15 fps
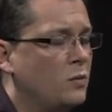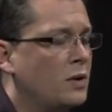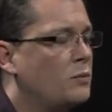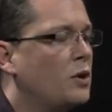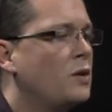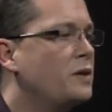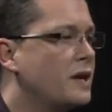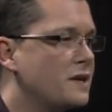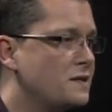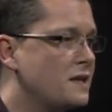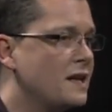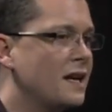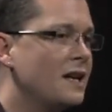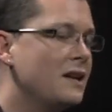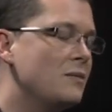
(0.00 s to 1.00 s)

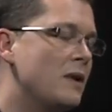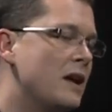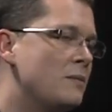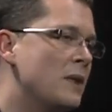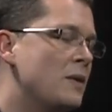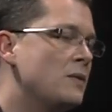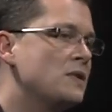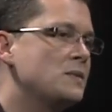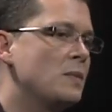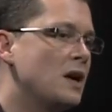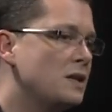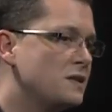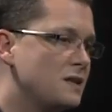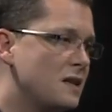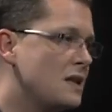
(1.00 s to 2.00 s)
protesting. And my
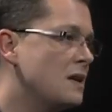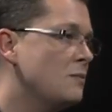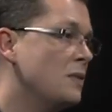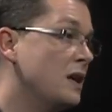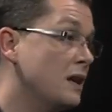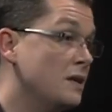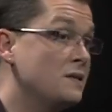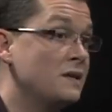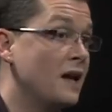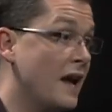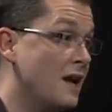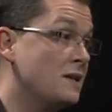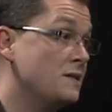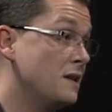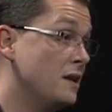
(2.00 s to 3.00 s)
response to them is,
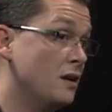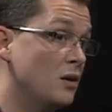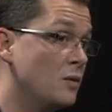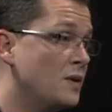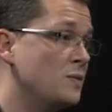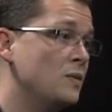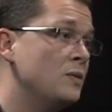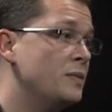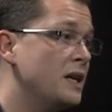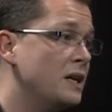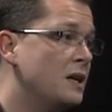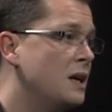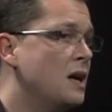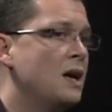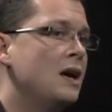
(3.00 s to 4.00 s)
has, and always will be,
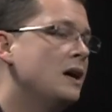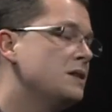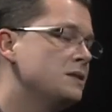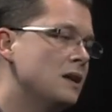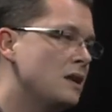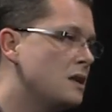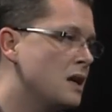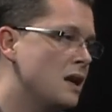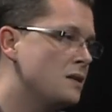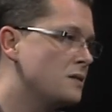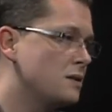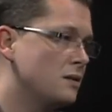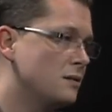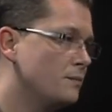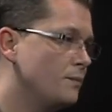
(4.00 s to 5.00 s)
it's not the
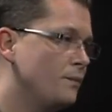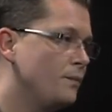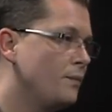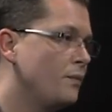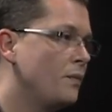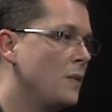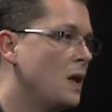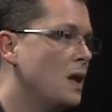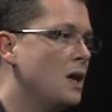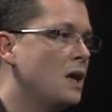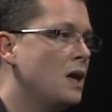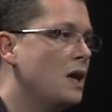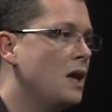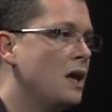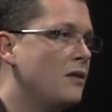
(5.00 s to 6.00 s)
answer.
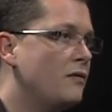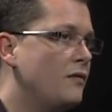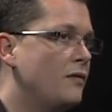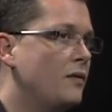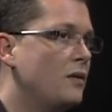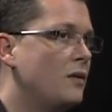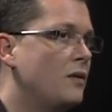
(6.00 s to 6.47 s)
If